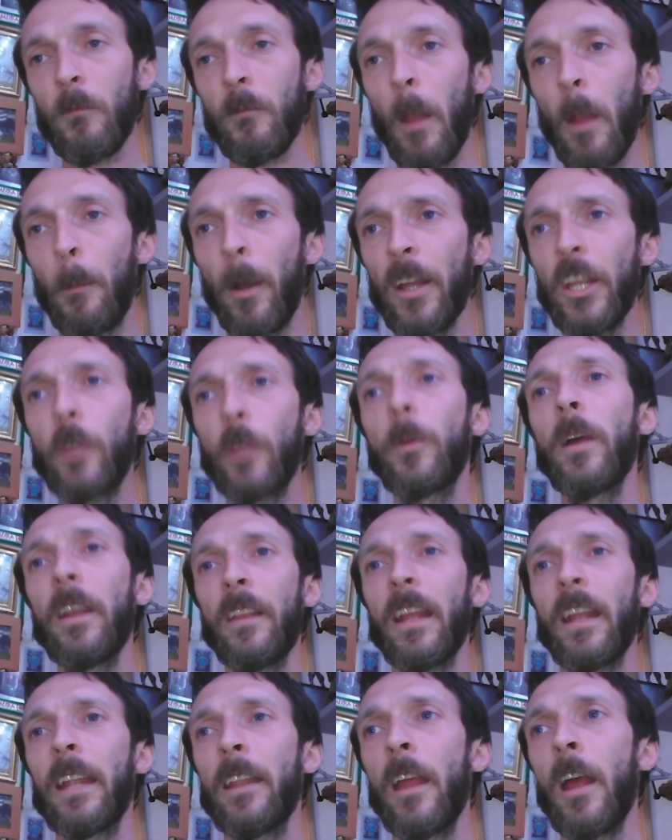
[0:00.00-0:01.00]
But equally
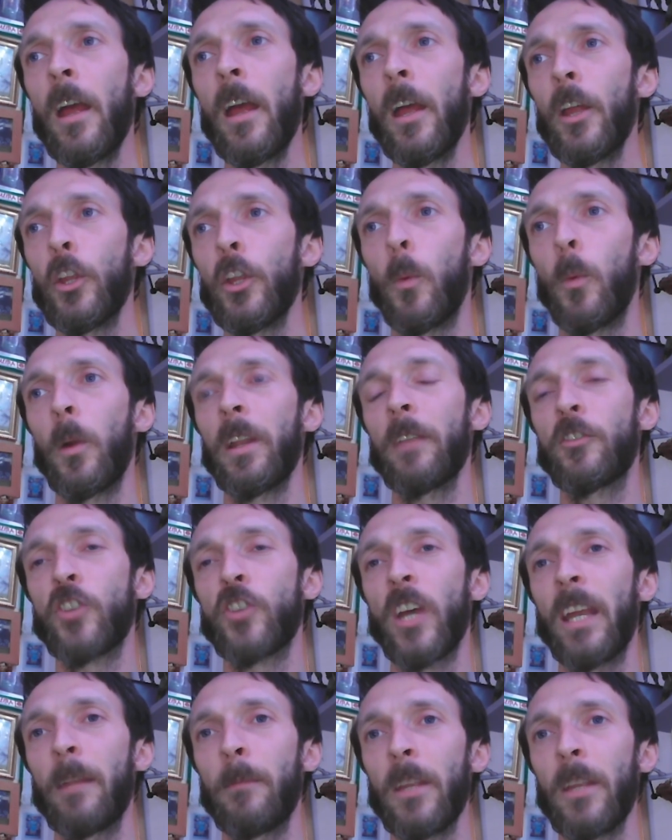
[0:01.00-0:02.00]
then, you want to
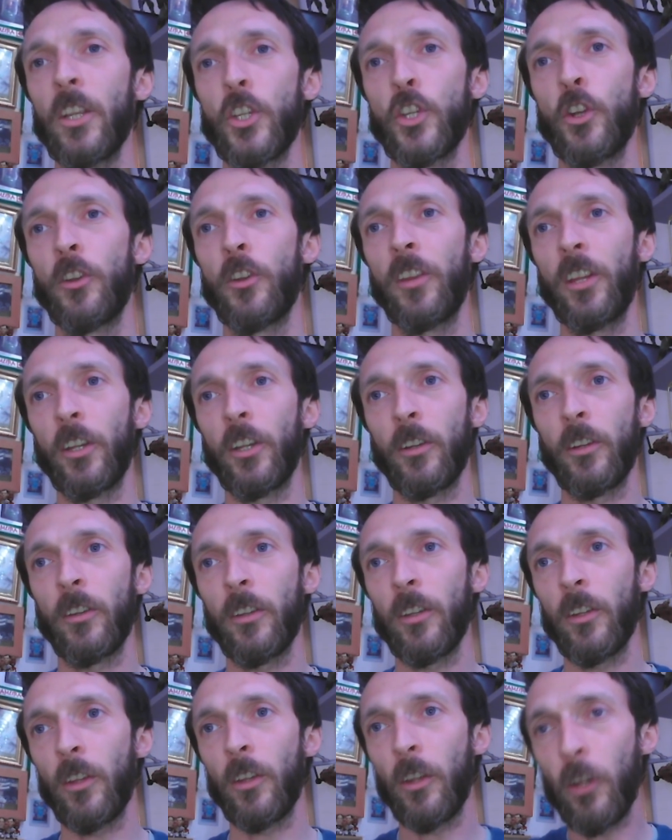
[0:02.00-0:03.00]
try and make sure that
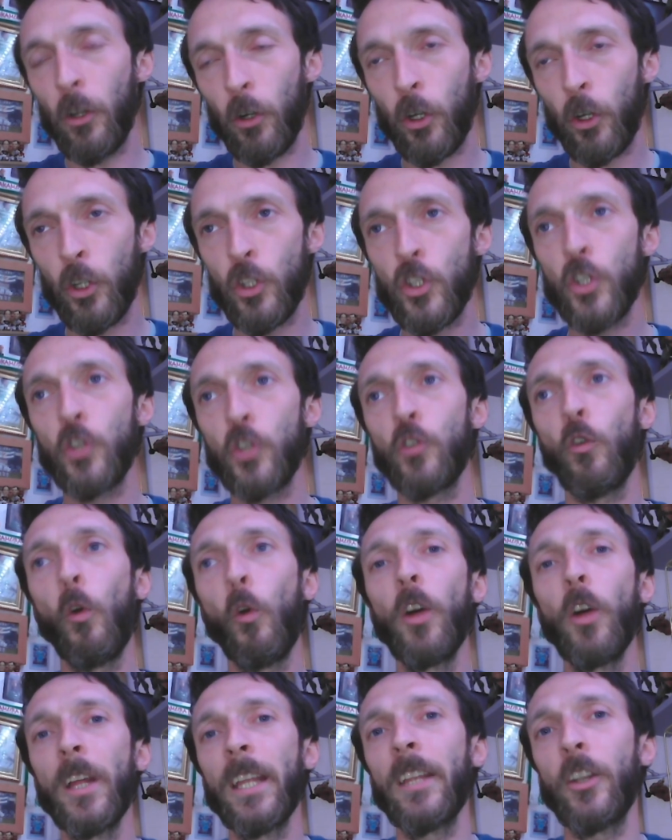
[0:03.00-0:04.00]
you're
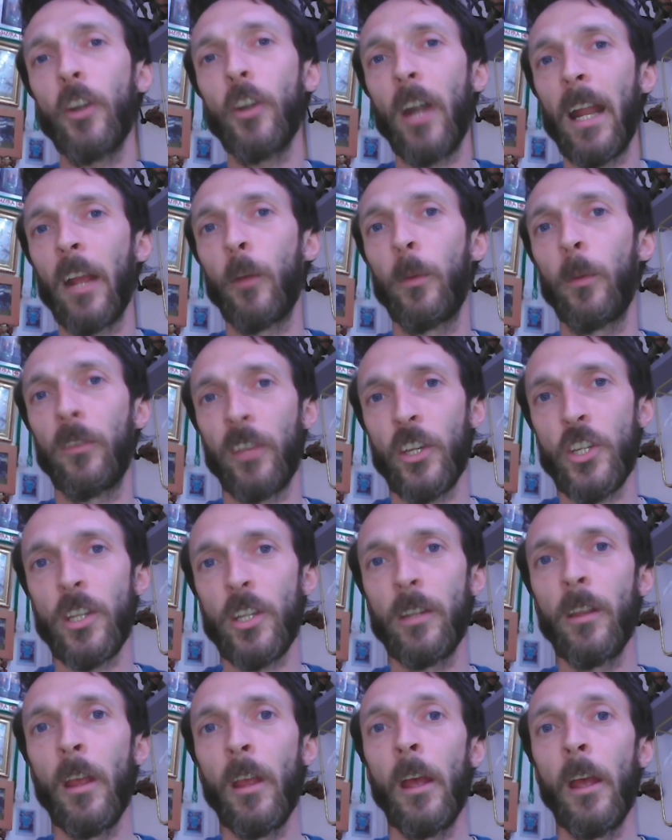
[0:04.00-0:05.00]
controlling your
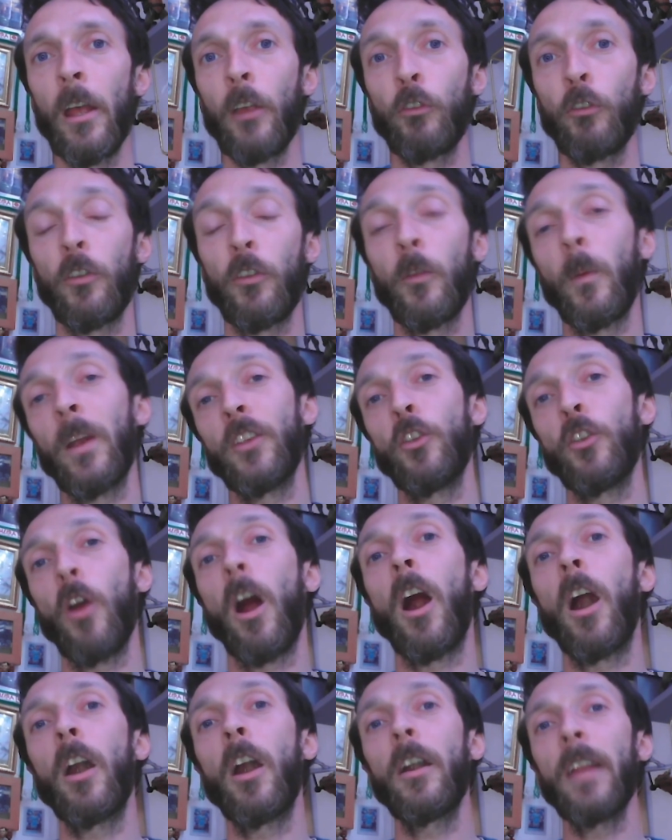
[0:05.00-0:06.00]
acquisition so that when you
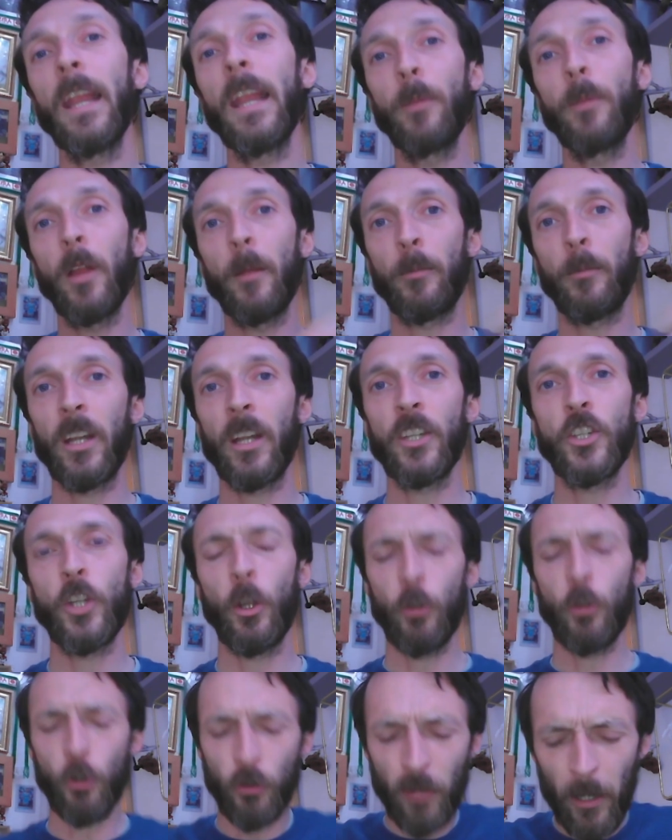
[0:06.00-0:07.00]
are able to branch
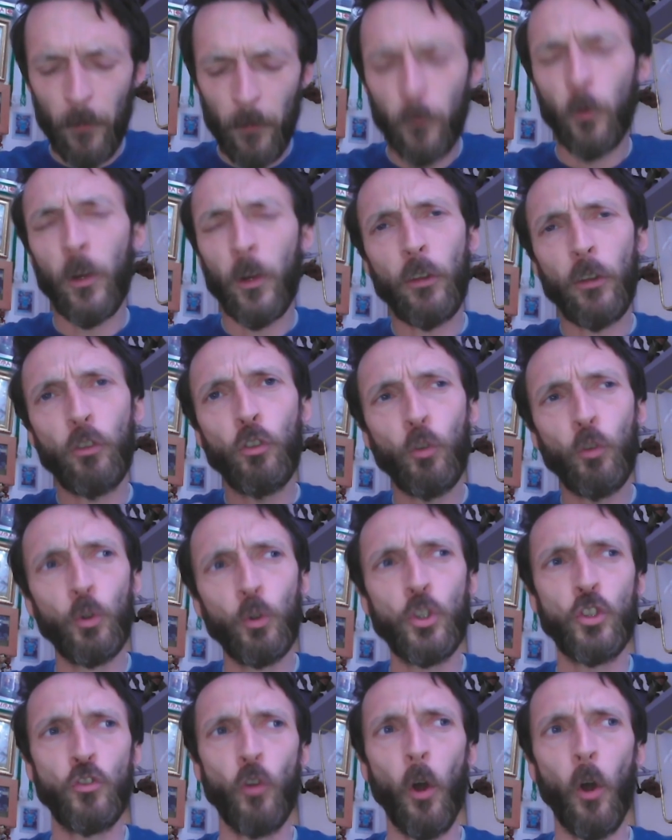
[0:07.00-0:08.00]
out, your D4 gets so
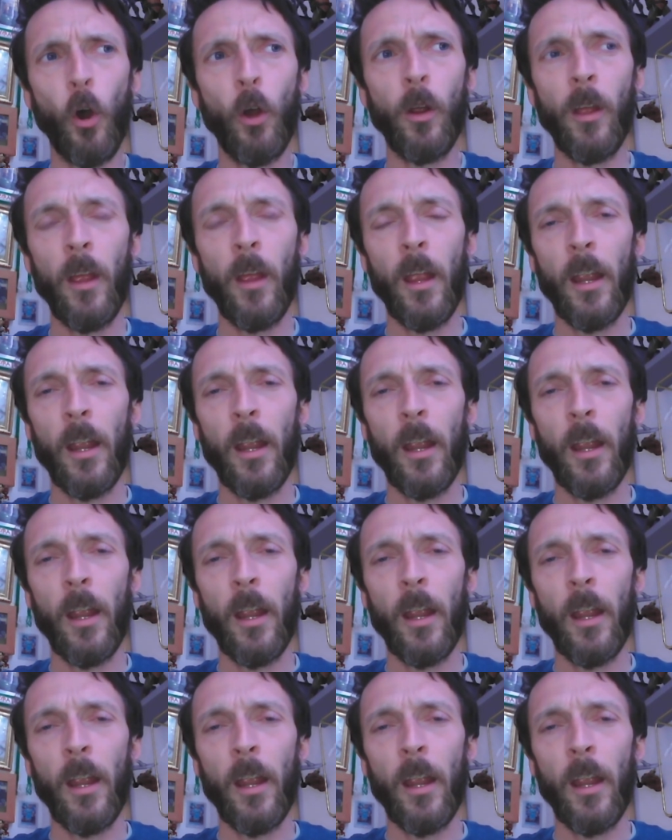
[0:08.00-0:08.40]
strong,